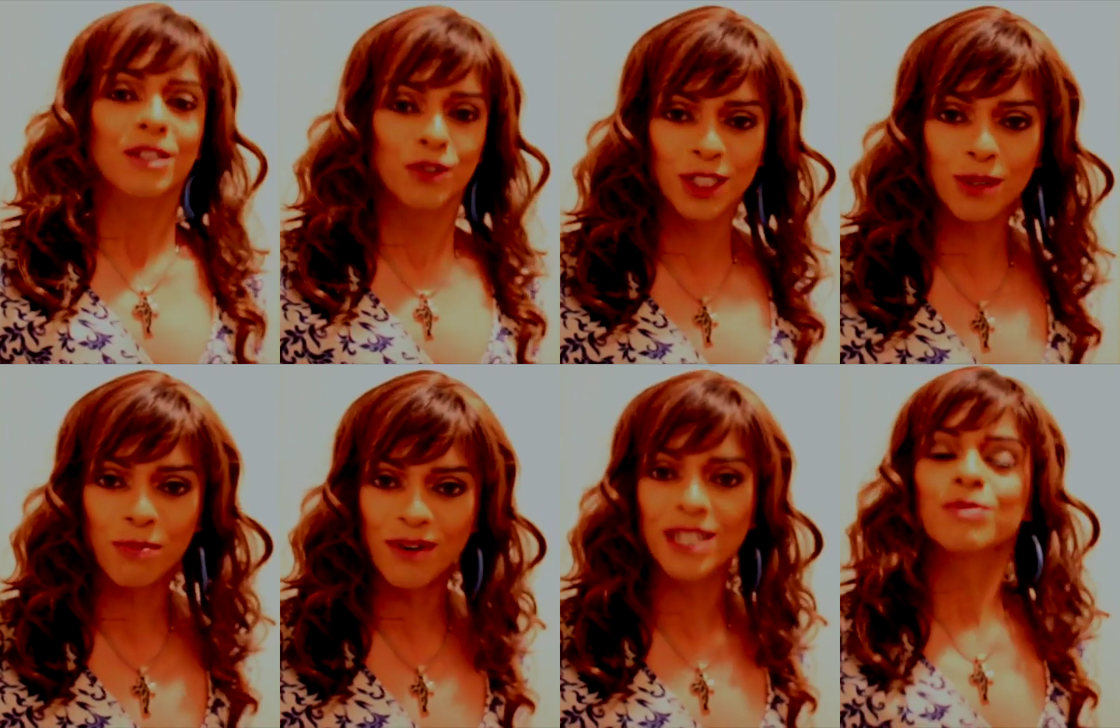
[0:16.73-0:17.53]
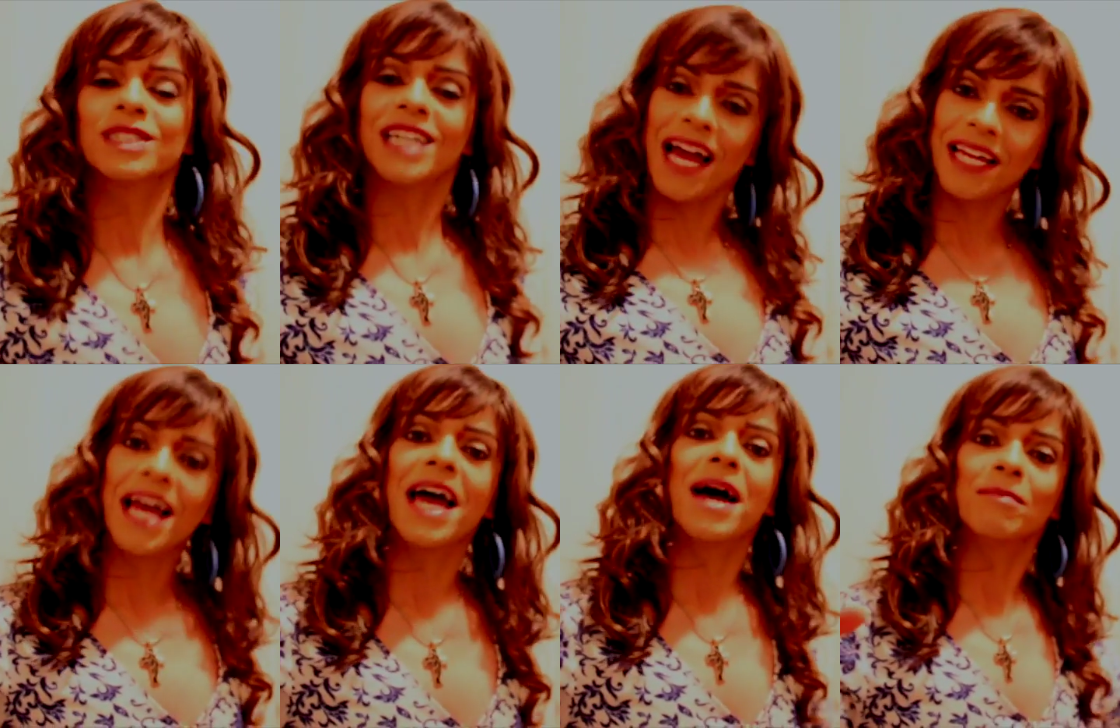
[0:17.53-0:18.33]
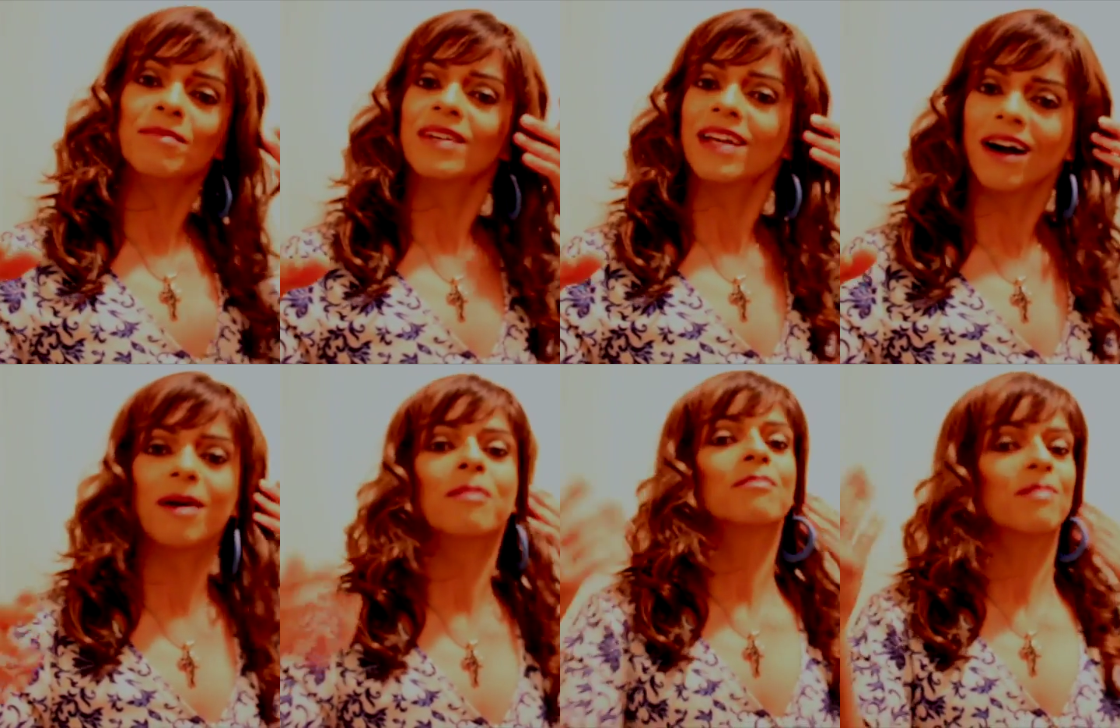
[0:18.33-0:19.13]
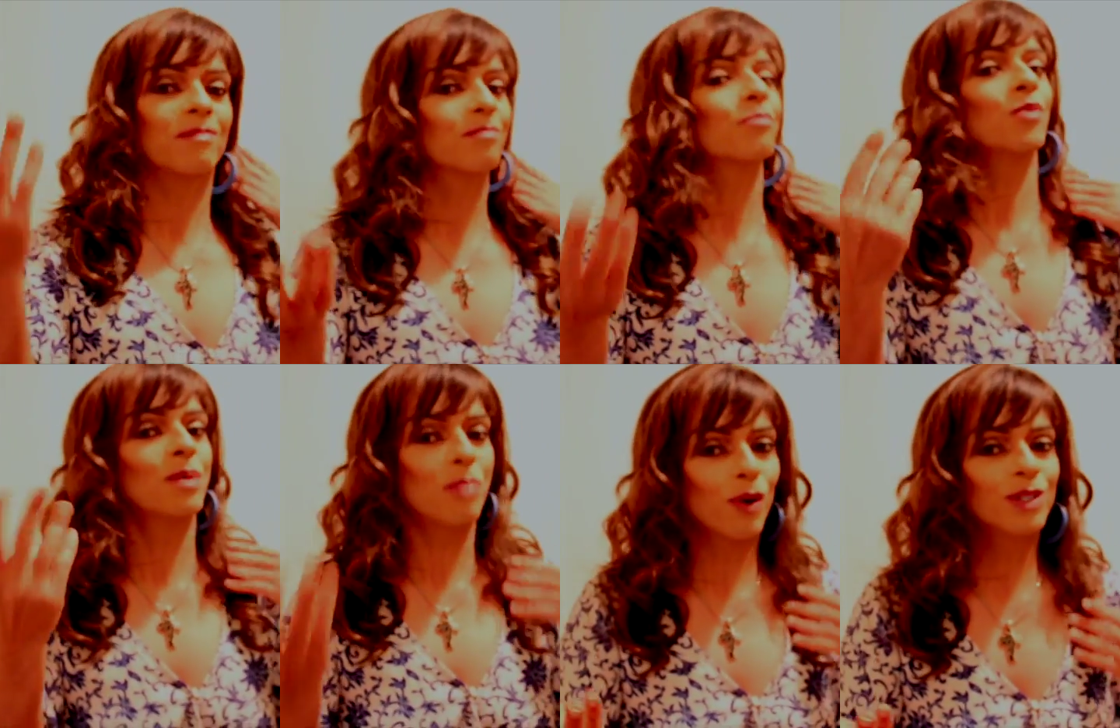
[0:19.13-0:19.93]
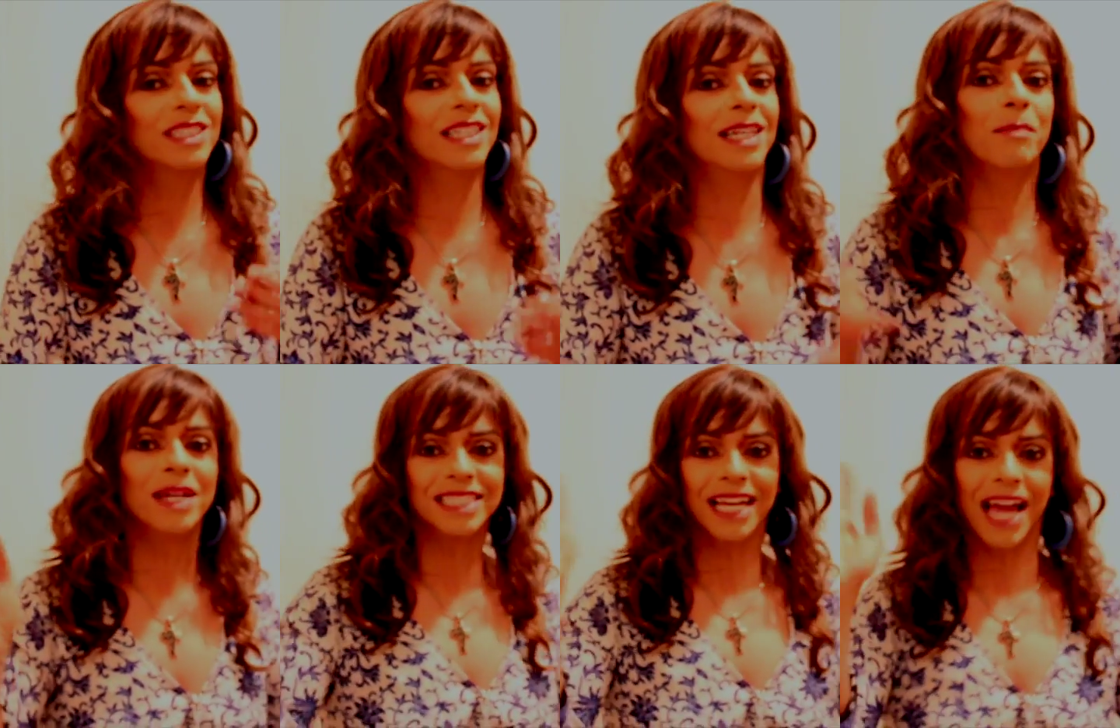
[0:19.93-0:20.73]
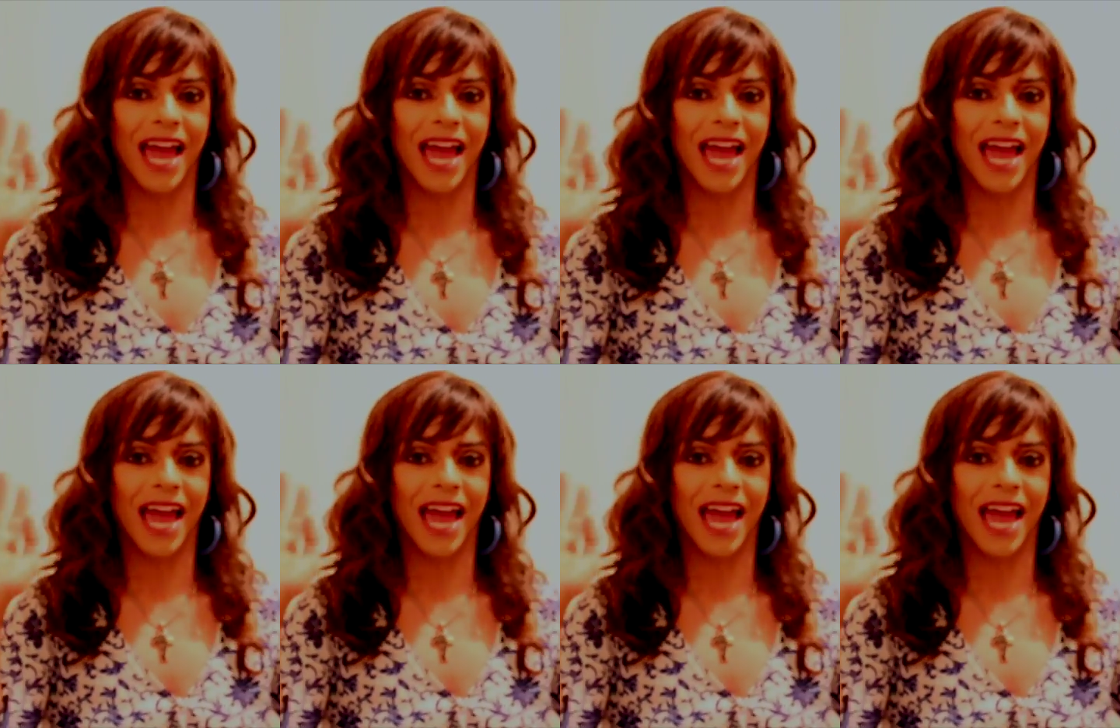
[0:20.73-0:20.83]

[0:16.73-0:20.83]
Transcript: Junito Perez went to Anaheim, we posted it. And Ben is like,